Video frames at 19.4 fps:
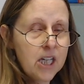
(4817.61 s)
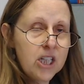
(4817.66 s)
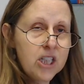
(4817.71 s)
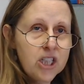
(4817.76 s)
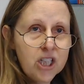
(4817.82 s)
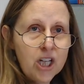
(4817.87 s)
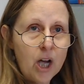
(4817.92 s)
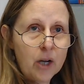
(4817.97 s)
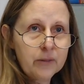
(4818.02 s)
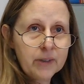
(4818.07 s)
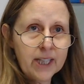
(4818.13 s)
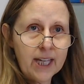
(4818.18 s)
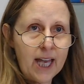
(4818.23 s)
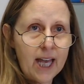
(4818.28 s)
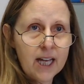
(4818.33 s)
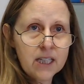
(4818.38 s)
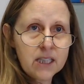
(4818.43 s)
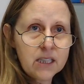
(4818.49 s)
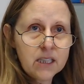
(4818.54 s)
she only
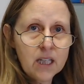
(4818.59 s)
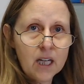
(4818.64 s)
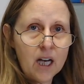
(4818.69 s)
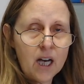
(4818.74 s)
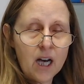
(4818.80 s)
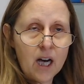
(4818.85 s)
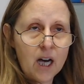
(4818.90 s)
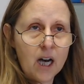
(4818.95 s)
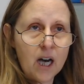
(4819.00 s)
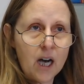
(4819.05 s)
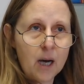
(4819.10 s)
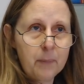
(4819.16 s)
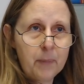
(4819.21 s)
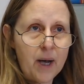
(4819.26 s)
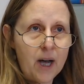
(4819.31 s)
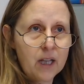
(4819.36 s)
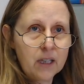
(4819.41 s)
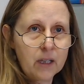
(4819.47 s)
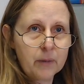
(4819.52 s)
has uh,
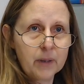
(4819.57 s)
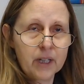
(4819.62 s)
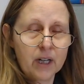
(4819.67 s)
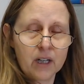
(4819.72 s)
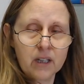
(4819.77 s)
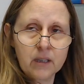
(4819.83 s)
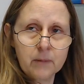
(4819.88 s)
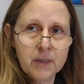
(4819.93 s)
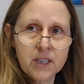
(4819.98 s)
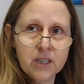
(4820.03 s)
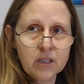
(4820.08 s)
Apollo and Artemis.